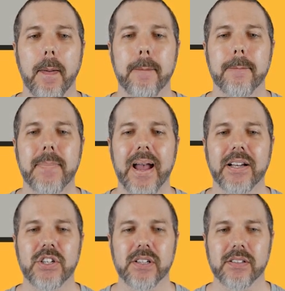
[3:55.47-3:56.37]

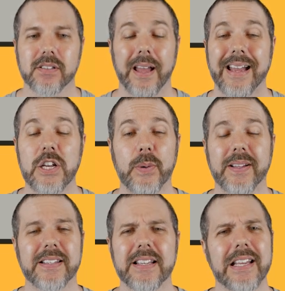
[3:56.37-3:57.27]
badges. And you
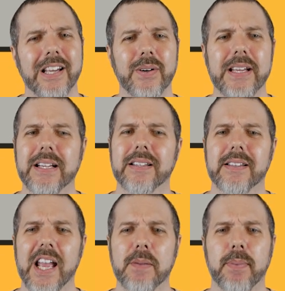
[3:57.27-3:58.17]
can see there is
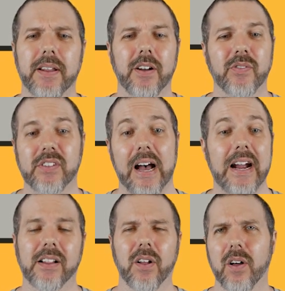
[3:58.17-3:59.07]
a bit of
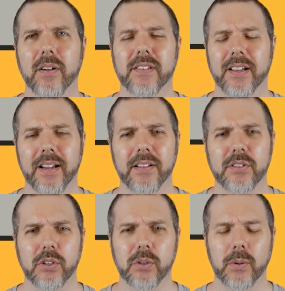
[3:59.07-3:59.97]
dialogue to get
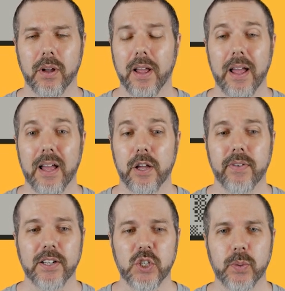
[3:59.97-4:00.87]
into
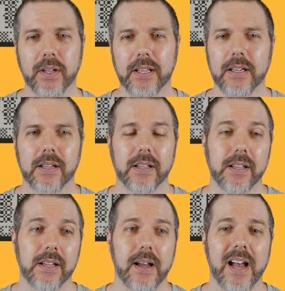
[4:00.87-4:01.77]
eventually.
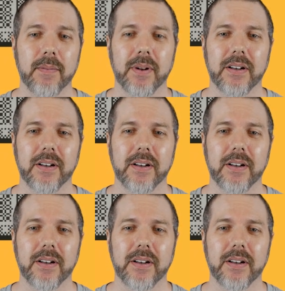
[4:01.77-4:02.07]
I'm